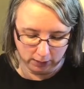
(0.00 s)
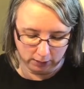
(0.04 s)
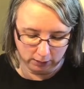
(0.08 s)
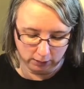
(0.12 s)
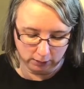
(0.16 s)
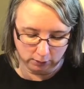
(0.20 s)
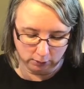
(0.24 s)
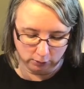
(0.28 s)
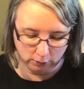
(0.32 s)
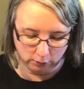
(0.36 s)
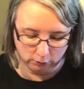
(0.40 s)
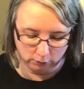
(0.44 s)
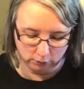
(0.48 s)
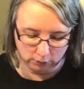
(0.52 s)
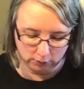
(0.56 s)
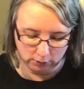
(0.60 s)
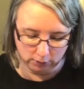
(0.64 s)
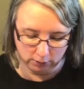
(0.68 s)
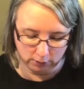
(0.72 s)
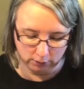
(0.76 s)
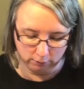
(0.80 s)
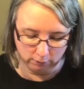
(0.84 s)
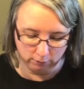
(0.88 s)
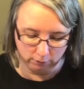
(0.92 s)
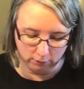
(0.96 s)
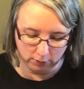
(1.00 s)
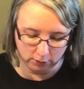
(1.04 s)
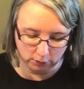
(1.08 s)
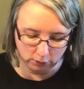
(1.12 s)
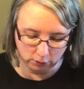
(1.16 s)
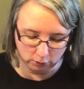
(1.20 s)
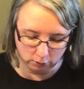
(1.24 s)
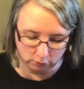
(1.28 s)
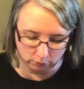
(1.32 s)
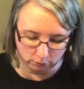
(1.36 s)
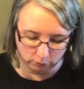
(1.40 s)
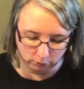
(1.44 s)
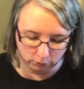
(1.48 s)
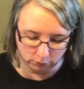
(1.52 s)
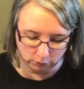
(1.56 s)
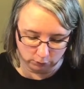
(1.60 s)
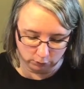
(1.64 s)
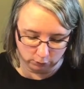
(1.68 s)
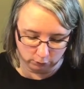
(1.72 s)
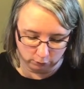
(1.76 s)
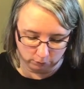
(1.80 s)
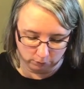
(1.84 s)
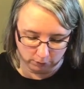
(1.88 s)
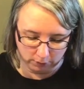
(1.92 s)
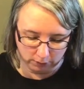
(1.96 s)
I can use it in vegetable
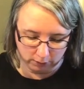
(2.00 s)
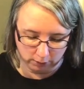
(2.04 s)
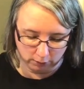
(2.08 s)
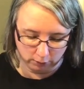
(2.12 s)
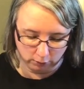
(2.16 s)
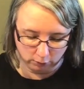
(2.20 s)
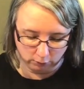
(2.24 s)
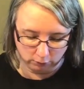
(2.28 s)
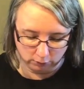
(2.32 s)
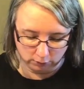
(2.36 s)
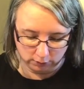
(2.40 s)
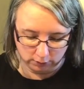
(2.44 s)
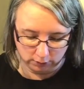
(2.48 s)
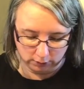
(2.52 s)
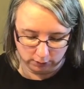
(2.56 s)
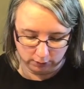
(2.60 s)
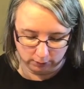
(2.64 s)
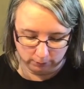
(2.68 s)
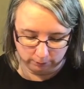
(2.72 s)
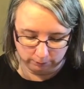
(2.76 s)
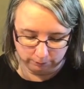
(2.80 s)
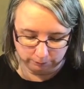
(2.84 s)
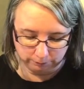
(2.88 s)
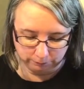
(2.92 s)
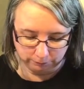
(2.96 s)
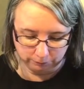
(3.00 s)
soup, I can use it in